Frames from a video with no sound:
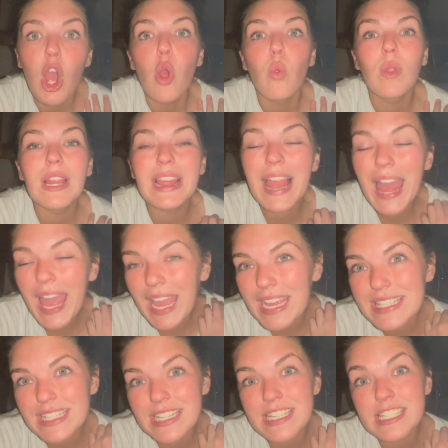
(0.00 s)
relax
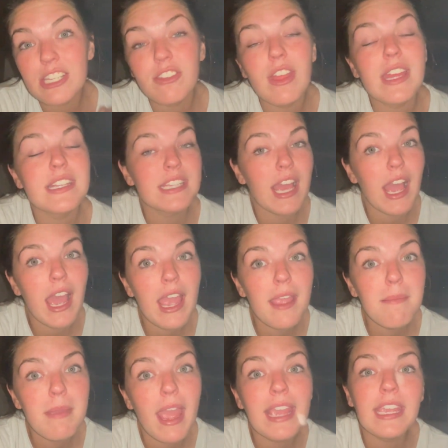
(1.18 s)
until that
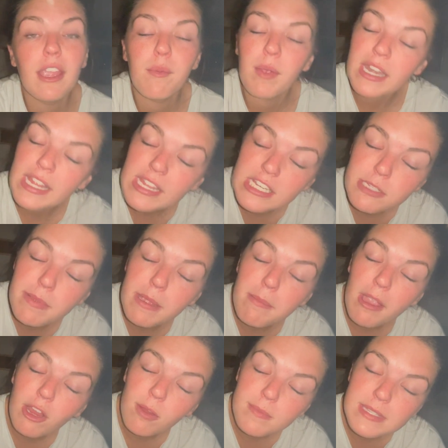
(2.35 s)
time and get ready to be in my
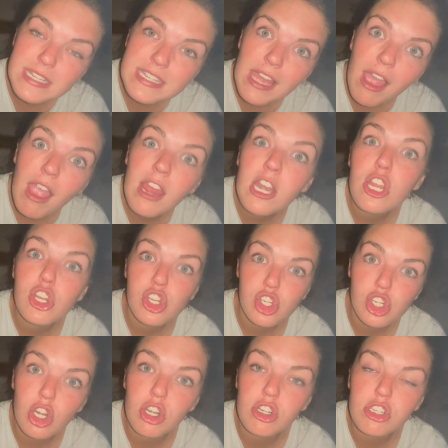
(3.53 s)
Crimson Tide
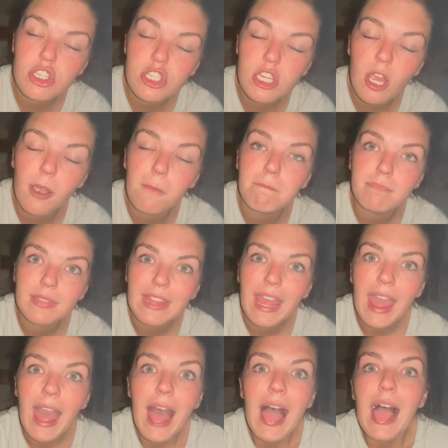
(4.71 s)
shirt. So
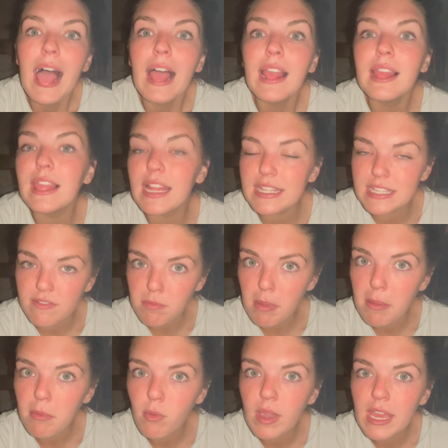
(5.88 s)
let's have a
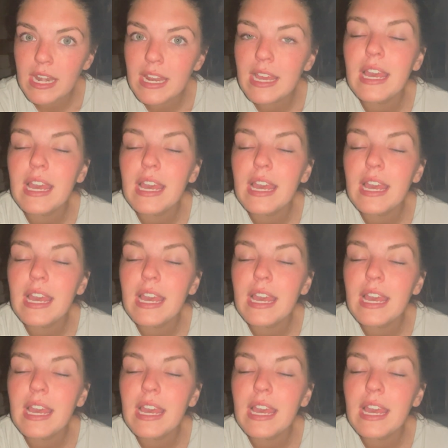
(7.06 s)
Bama win.